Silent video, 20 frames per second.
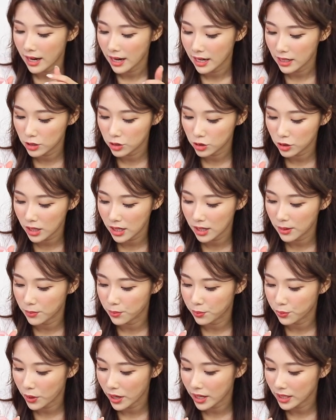
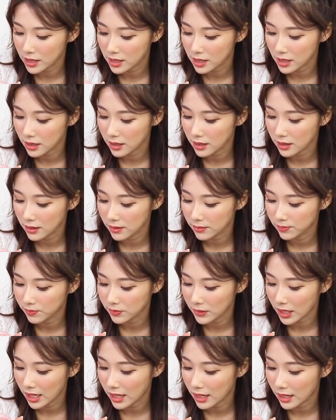hydrate, brighten,
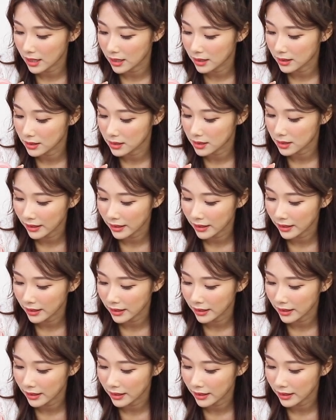and